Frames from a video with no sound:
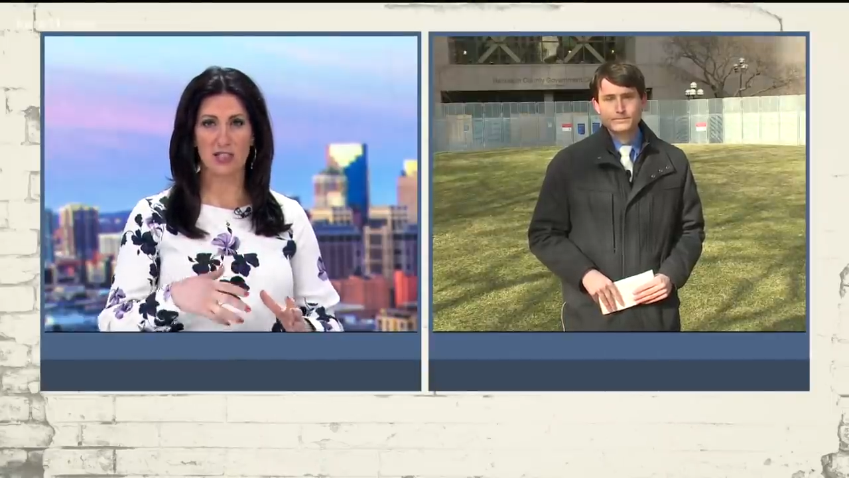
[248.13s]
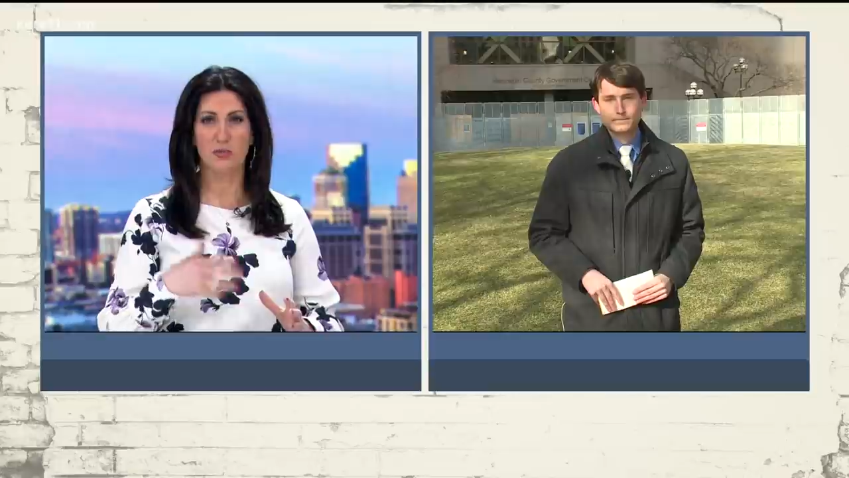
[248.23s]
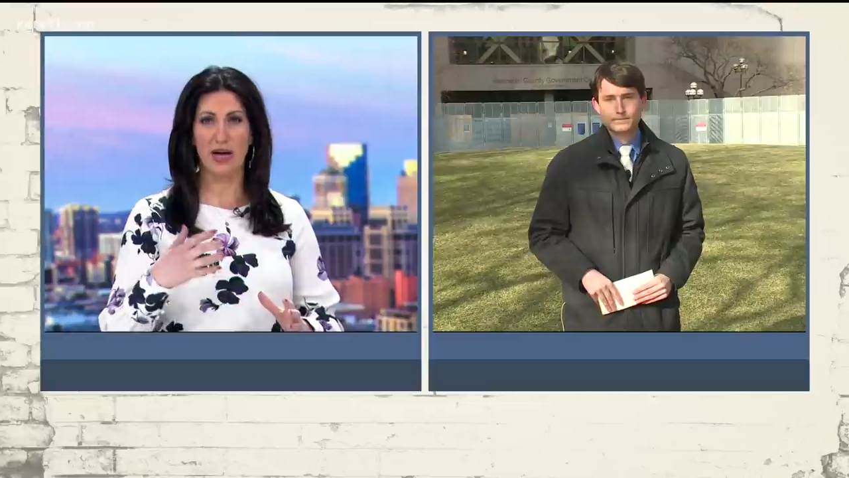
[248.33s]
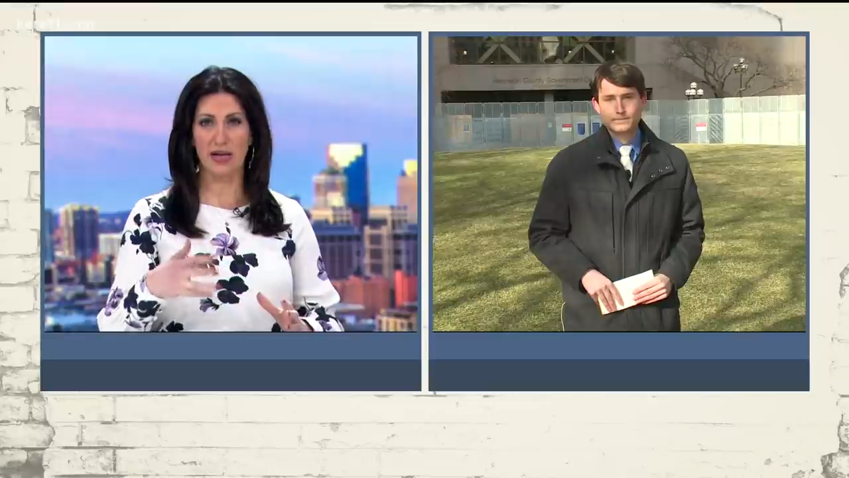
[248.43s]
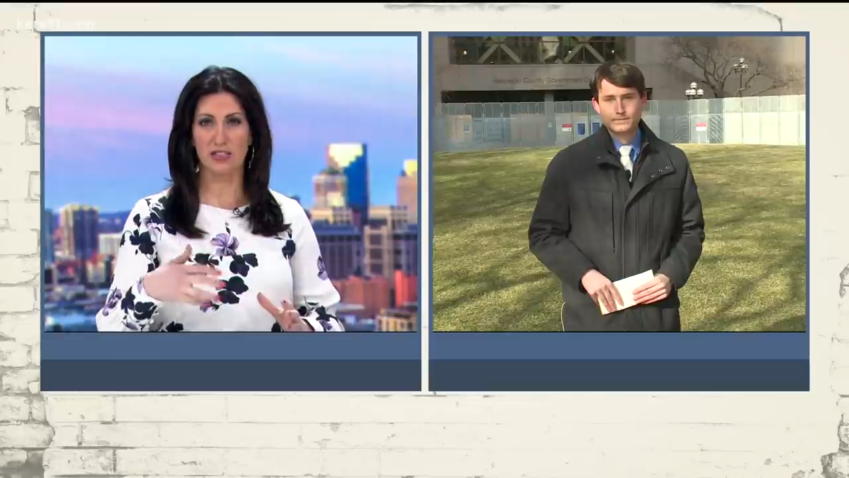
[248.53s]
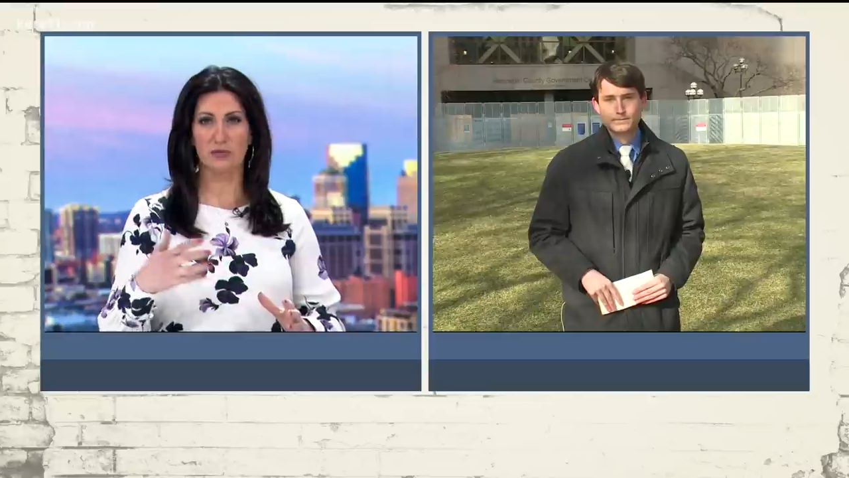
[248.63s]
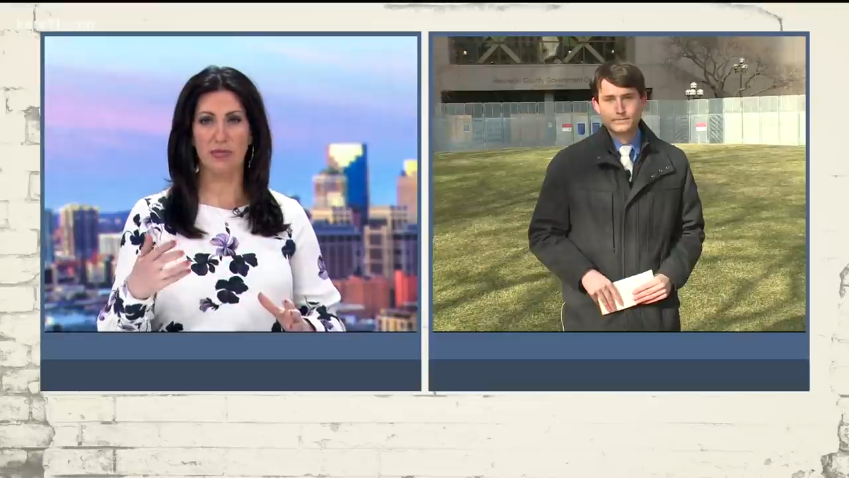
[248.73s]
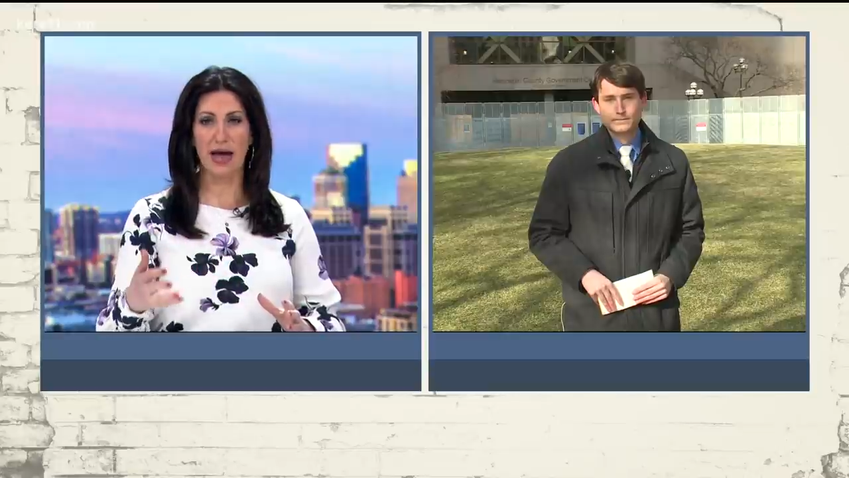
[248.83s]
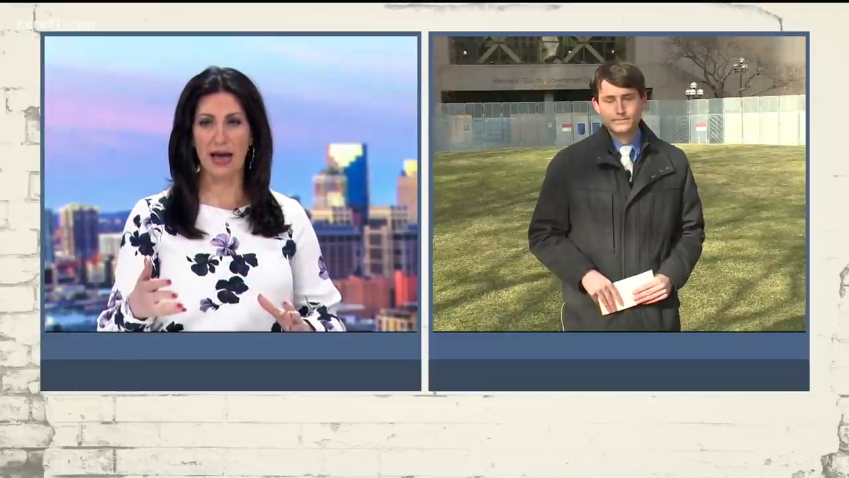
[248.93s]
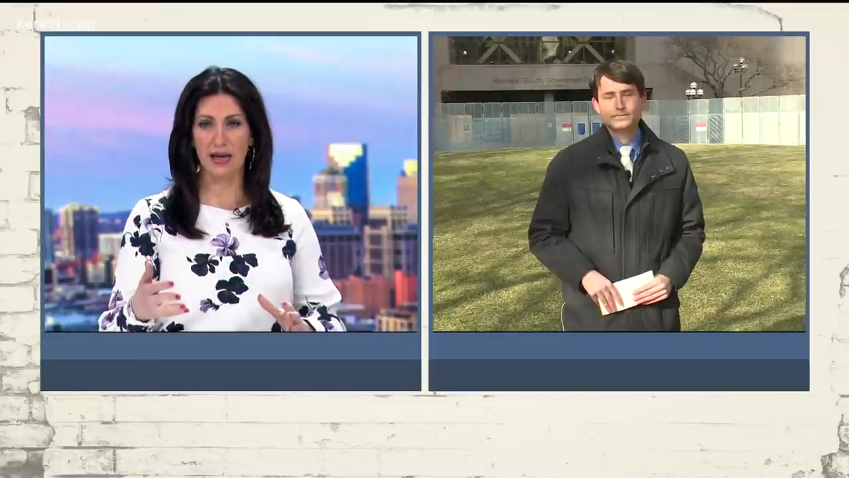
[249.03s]
to back to
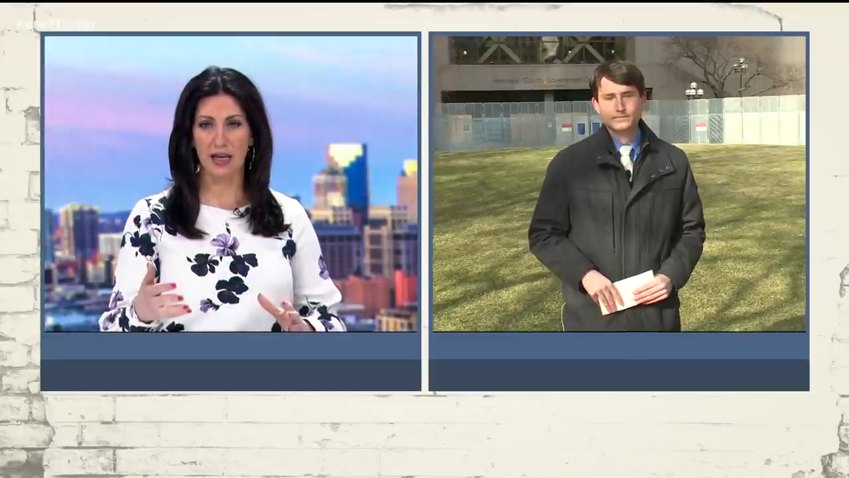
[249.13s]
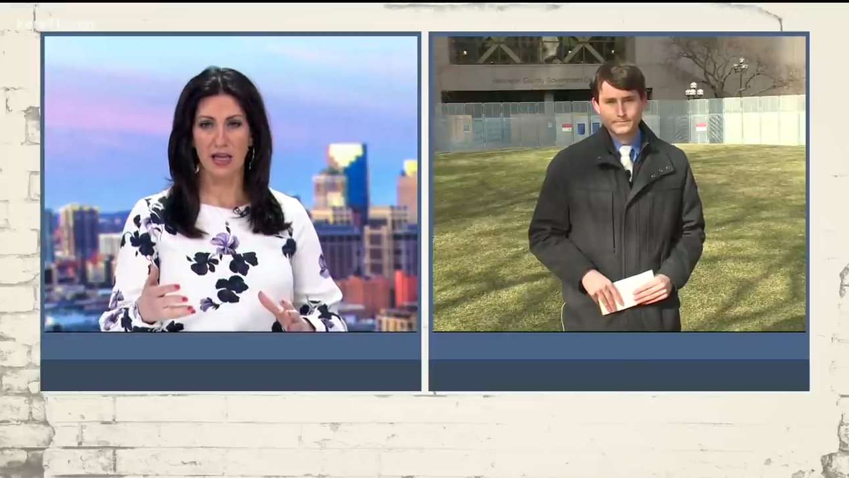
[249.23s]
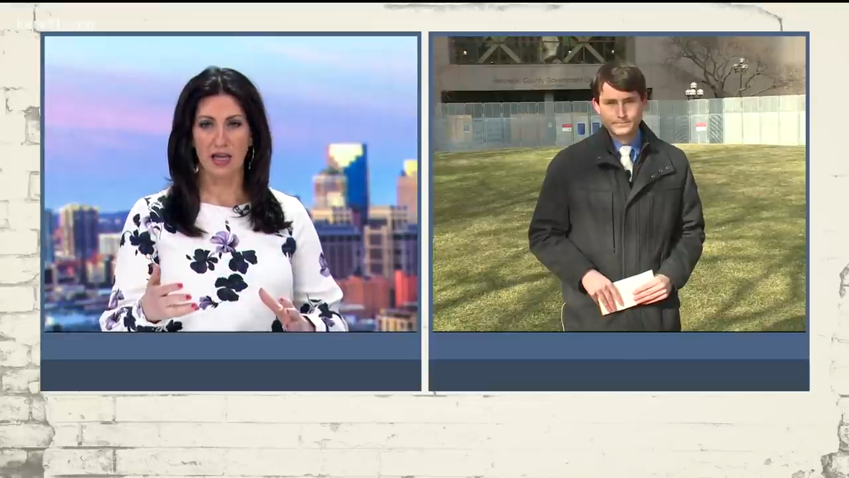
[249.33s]
back.